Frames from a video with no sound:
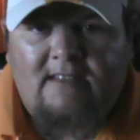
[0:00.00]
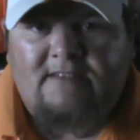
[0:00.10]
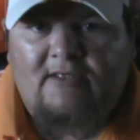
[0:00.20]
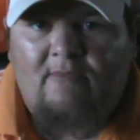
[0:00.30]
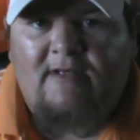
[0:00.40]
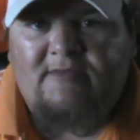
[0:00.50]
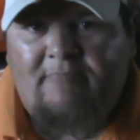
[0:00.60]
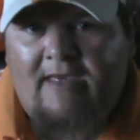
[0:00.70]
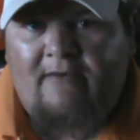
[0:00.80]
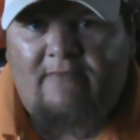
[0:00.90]
is so
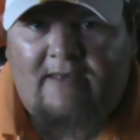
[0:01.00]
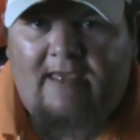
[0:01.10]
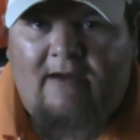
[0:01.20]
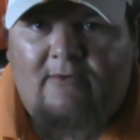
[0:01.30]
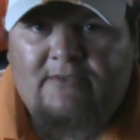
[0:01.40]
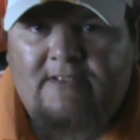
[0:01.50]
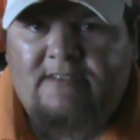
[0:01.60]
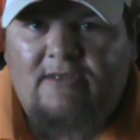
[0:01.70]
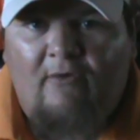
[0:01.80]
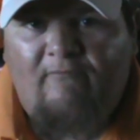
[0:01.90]
much better than ours.
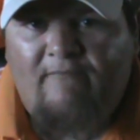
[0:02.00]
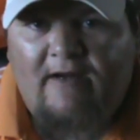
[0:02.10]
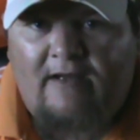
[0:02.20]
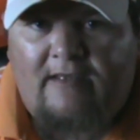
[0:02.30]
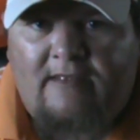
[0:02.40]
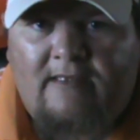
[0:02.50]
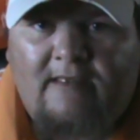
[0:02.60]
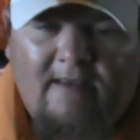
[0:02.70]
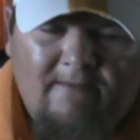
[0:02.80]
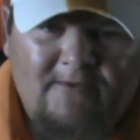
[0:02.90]
It's no fun.
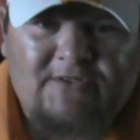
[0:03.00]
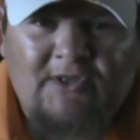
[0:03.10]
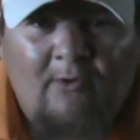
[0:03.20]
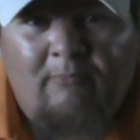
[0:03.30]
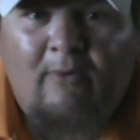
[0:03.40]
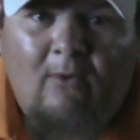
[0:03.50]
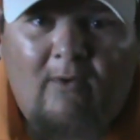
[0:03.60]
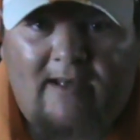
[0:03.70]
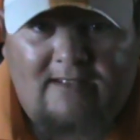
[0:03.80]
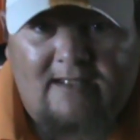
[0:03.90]
There's no
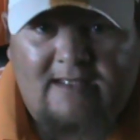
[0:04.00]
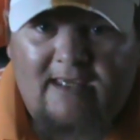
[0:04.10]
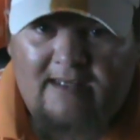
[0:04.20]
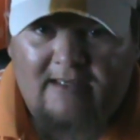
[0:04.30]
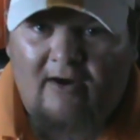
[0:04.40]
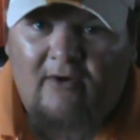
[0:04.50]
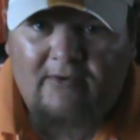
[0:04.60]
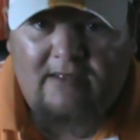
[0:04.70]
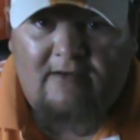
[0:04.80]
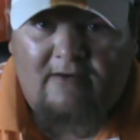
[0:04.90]
point in getting
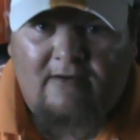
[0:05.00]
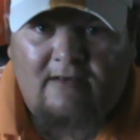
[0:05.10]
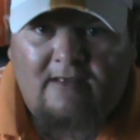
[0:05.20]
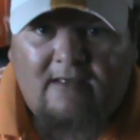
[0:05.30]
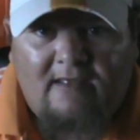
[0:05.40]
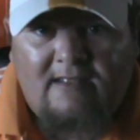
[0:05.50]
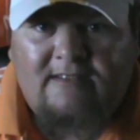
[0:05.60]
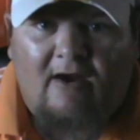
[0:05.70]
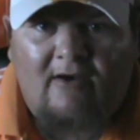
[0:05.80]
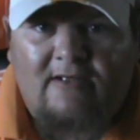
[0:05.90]
on here and
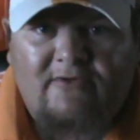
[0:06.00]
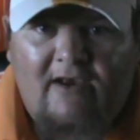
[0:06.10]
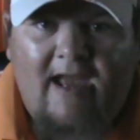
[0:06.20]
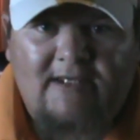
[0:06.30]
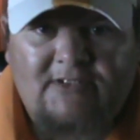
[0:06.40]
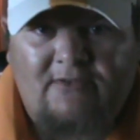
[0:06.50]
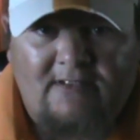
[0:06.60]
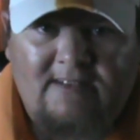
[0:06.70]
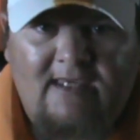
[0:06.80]
talking trash to a